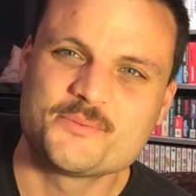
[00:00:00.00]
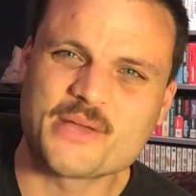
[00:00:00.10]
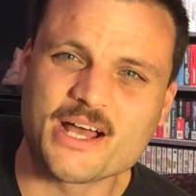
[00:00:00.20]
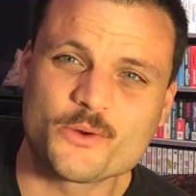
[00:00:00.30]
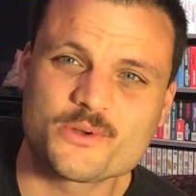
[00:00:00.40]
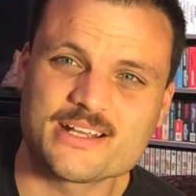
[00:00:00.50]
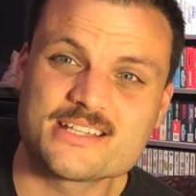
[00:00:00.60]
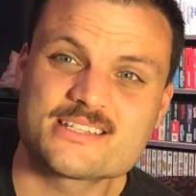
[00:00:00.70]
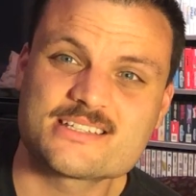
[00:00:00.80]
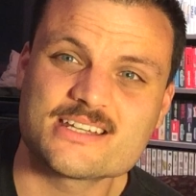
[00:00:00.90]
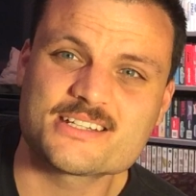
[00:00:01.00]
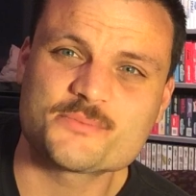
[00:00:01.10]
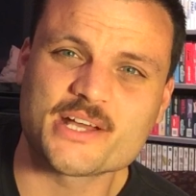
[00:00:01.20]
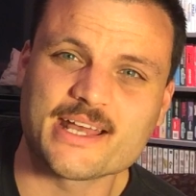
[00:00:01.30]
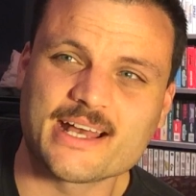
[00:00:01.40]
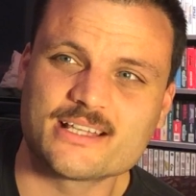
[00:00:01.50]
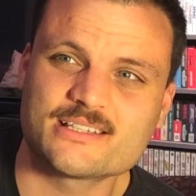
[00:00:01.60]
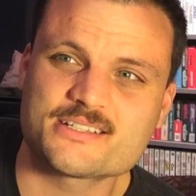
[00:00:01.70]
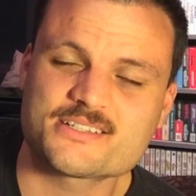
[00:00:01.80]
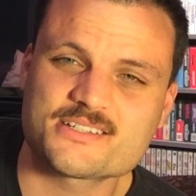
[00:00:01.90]
Power Instinct by
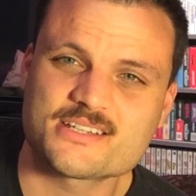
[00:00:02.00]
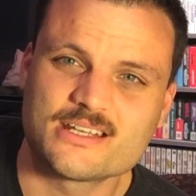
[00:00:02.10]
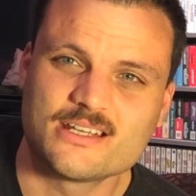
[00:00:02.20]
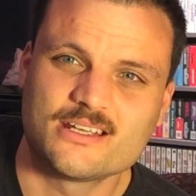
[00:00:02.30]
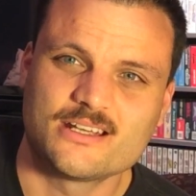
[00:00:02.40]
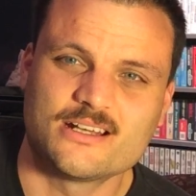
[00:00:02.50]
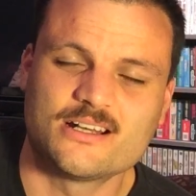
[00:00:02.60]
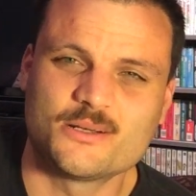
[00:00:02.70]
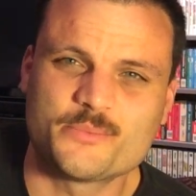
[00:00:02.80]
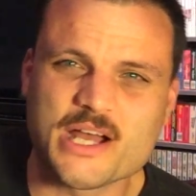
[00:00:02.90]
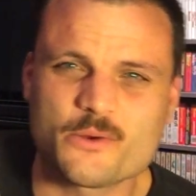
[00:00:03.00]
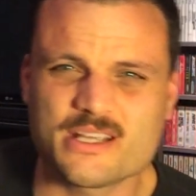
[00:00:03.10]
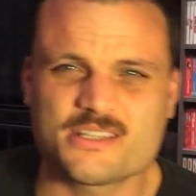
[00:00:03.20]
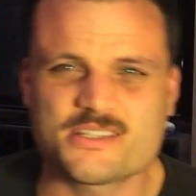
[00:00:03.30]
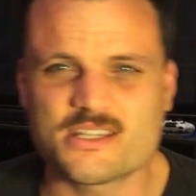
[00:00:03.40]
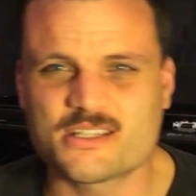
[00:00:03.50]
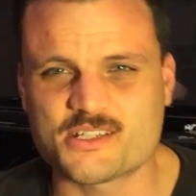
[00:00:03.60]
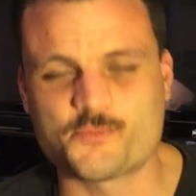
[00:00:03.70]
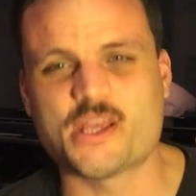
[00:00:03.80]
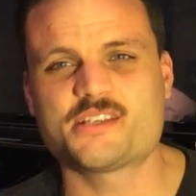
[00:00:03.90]
Atlas. Power Instinct
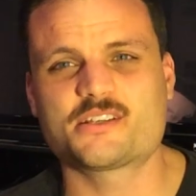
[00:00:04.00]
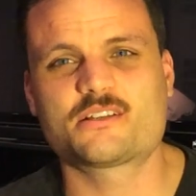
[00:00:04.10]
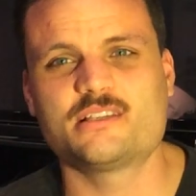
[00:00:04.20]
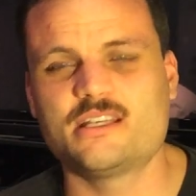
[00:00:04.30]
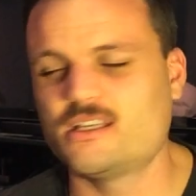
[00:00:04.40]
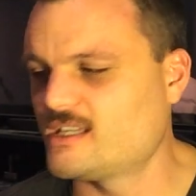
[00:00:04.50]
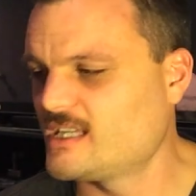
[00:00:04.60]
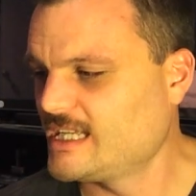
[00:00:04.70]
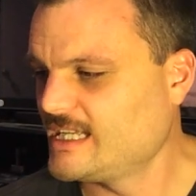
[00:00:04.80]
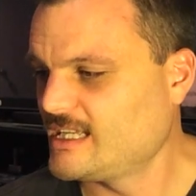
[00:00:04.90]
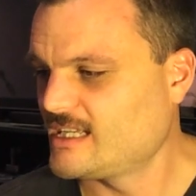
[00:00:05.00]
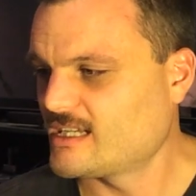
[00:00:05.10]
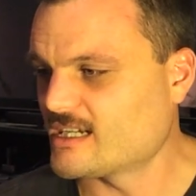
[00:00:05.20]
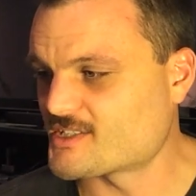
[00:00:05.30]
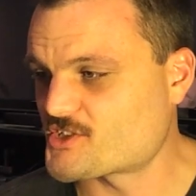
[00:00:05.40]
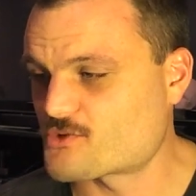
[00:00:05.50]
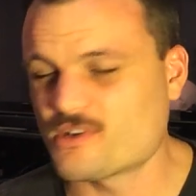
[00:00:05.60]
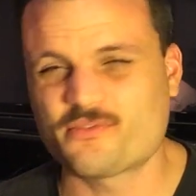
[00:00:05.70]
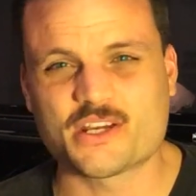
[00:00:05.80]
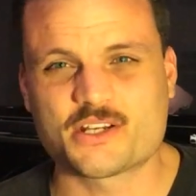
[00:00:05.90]
is basically a
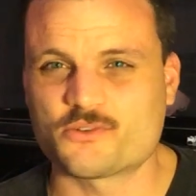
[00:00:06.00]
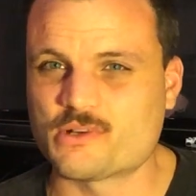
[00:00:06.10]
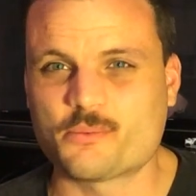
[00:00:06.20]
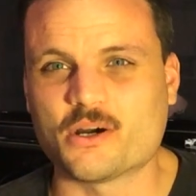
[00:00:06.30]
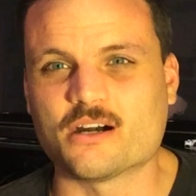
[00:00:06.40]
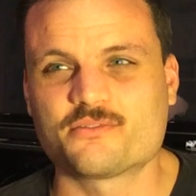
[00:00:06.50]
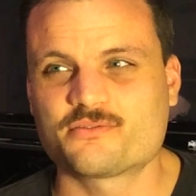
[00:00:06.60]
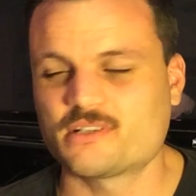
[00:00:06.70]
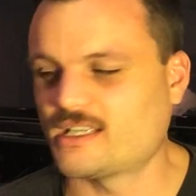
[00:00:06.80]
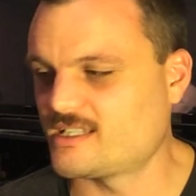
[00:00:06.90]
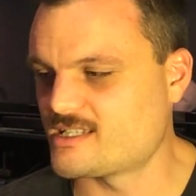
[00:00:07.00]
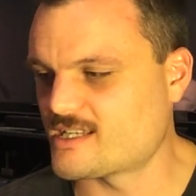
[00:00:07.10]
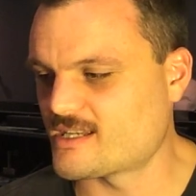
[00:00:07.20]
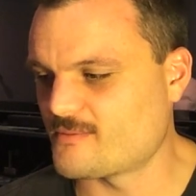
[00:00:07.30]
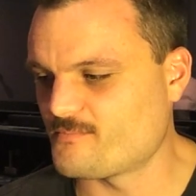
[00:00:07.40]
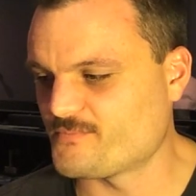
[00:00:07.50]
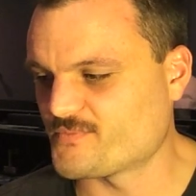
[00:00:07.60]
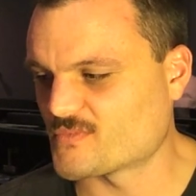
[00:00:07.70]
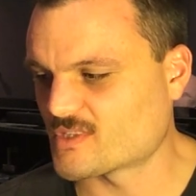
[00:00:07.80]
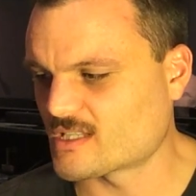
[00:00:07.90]
Street Fighter ripoff, and
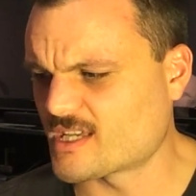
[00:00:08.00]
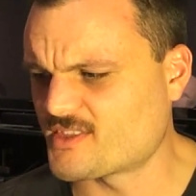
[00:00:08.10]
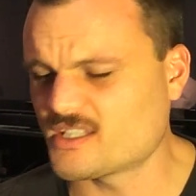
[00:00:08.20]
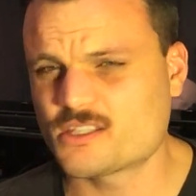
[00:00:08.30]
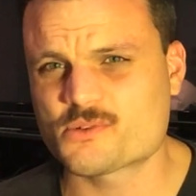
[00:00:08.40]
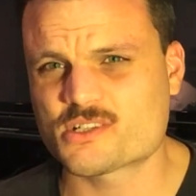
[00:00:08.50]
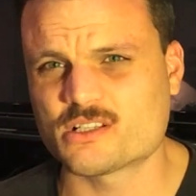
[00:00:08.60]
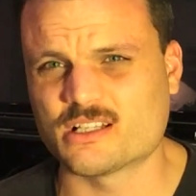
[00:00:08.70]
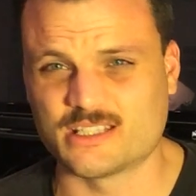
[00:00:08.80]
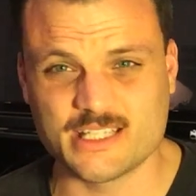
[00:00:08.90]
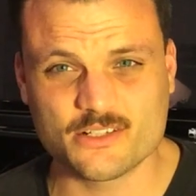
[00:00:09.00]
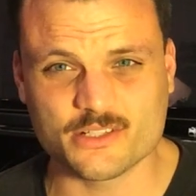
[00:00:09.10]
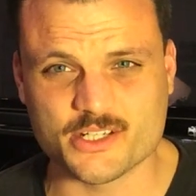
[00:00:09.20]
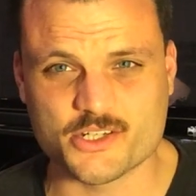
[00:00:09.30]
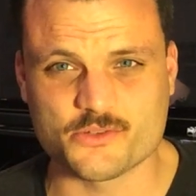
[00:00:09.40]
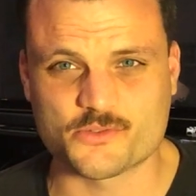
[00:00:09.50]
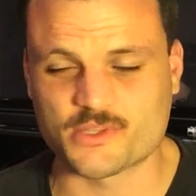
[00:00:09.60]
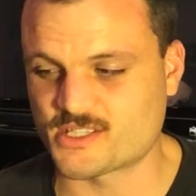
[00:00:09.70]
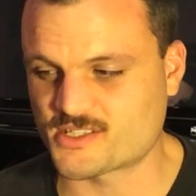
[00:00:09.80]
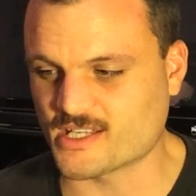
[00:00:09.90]
I think there was a legal issues
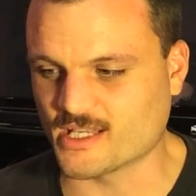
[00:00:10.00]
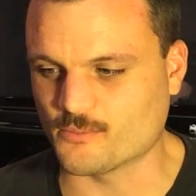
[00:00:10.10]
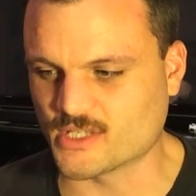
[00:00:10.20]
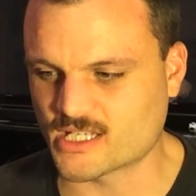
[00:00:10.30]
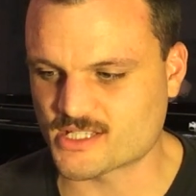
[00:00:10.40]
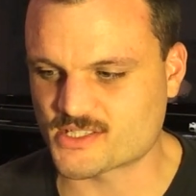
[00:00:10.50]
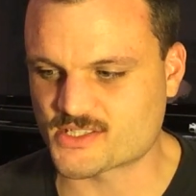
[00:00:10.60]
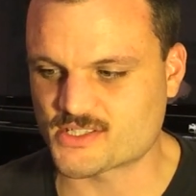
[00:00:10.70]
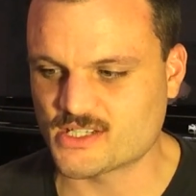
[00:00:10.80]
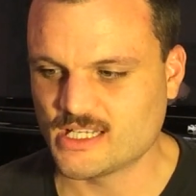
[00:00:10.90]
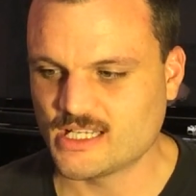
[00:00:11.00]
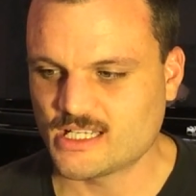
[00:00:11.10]
with this game because